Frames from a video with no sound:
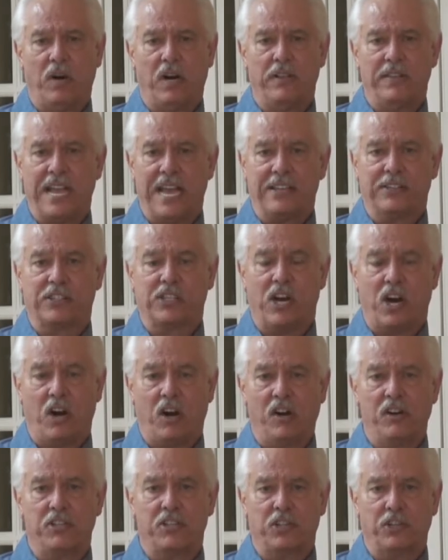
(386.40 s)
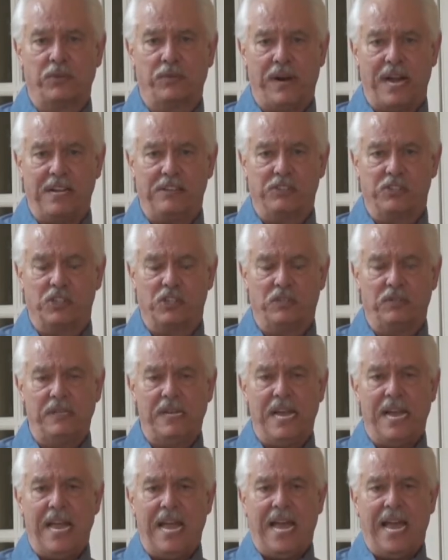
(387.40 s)
that's rtorango,
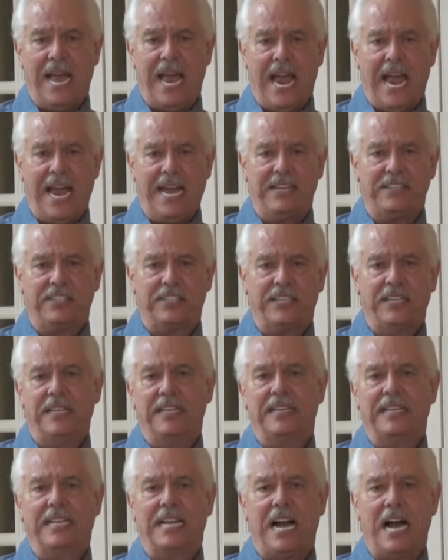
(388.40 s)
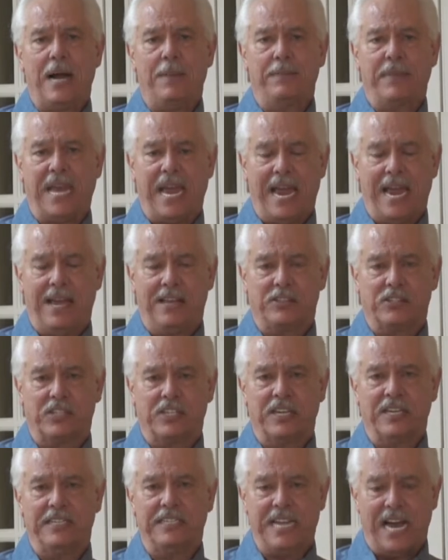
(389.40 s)
at
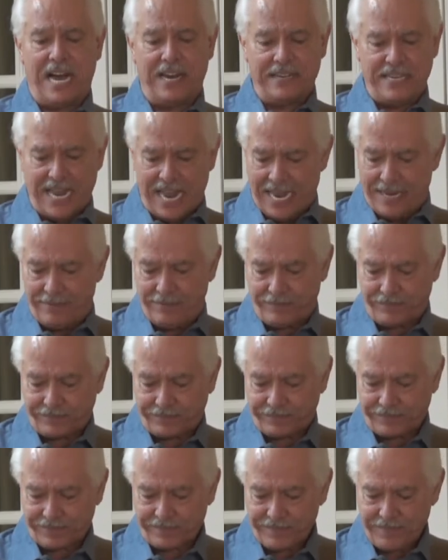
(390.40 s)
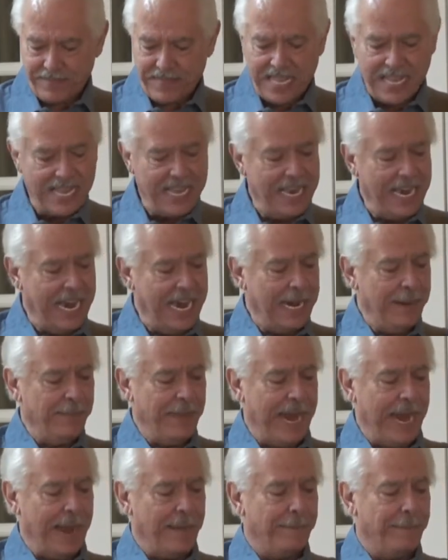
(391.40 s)
comcast.net.
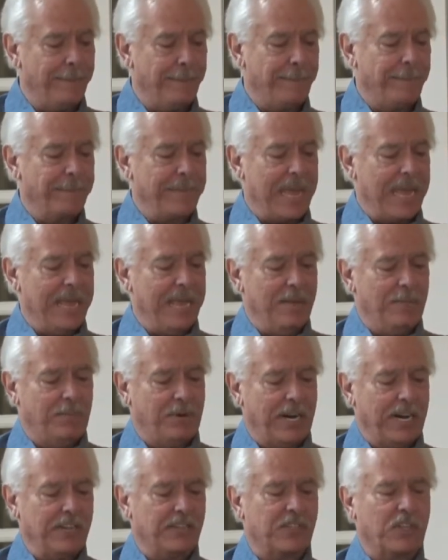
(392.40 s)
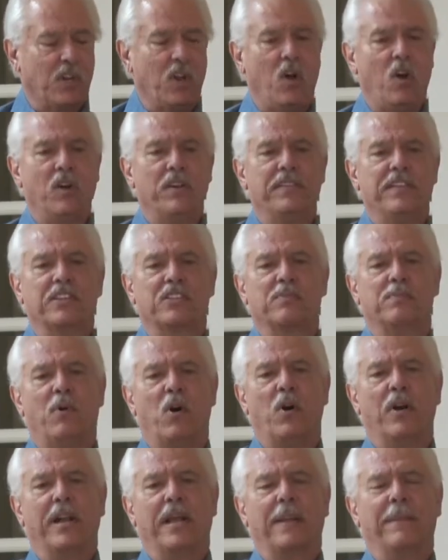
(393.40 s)
Amen. Praise the Lord this
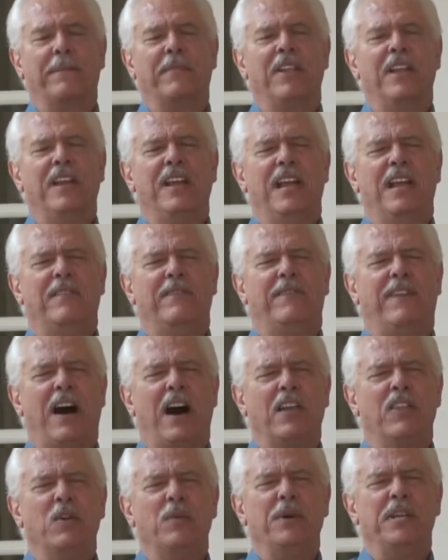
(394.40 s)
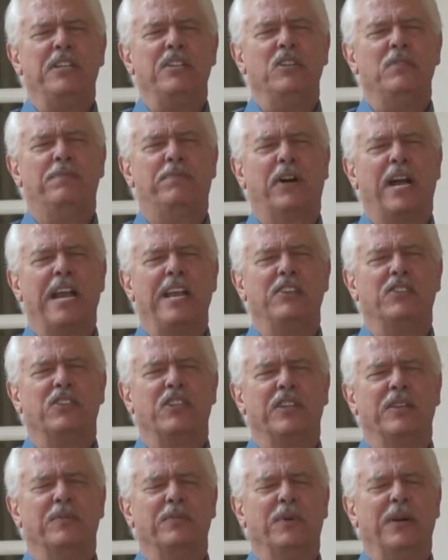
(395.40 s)
morning. And Father, we do praise
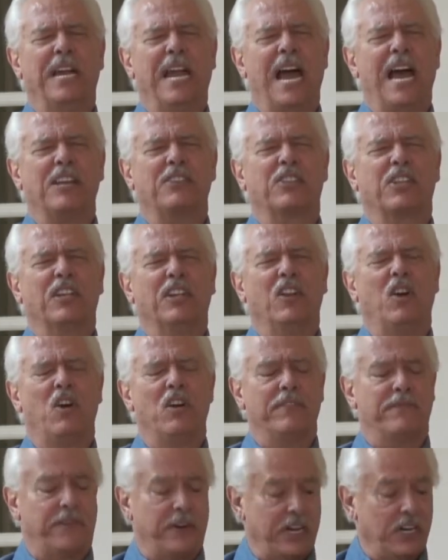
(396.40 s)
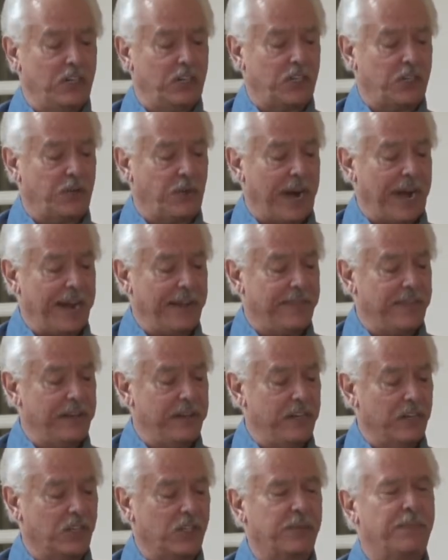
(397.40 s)
you. We ask you, Lord, for your strength and
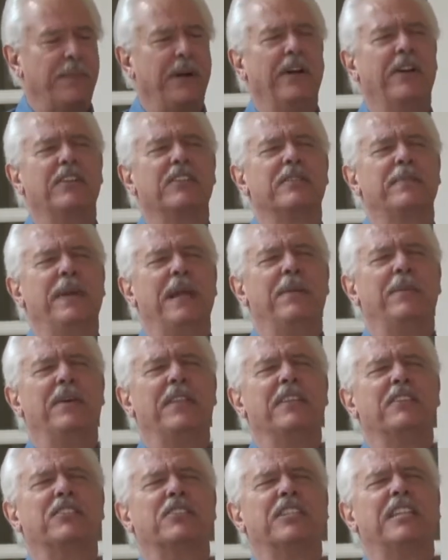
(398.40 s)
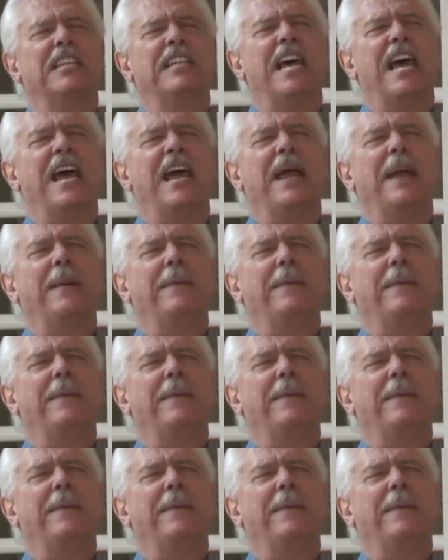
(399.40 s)
your spirit to be with us today.